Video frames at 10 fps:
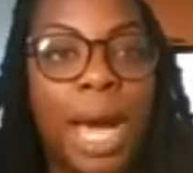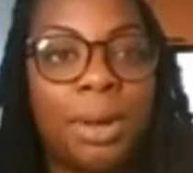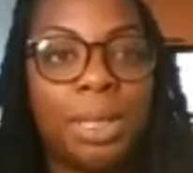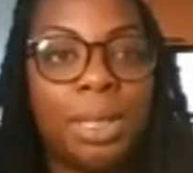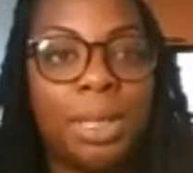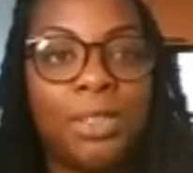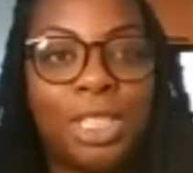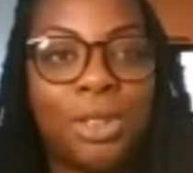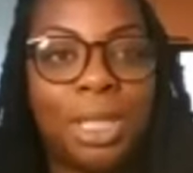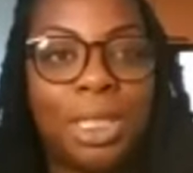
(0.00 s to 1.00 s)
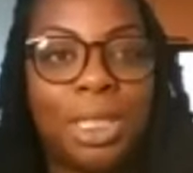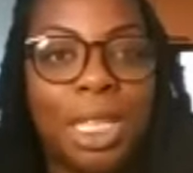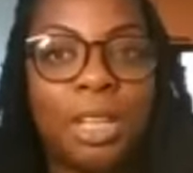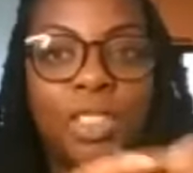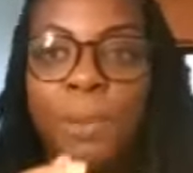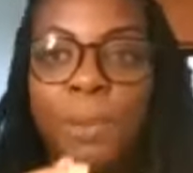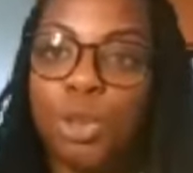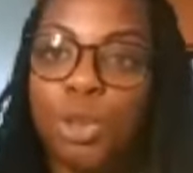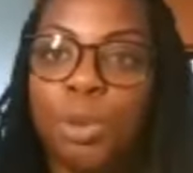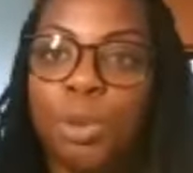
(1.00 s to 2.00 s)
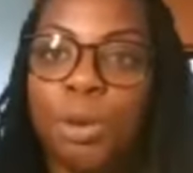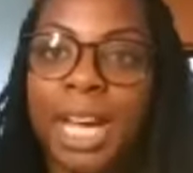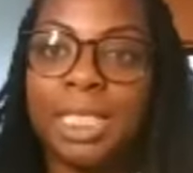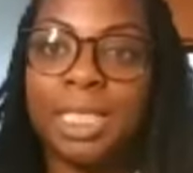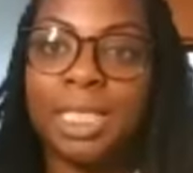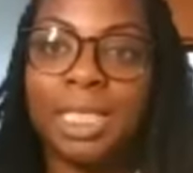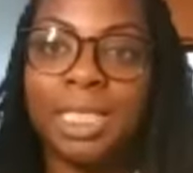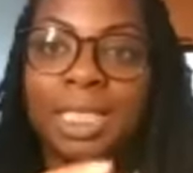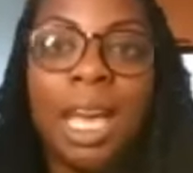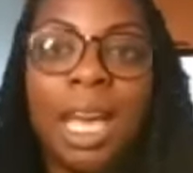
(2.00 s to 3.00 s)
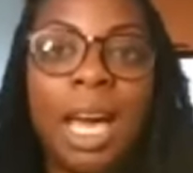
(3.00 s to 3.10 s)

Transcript: out of a series of spiritual practices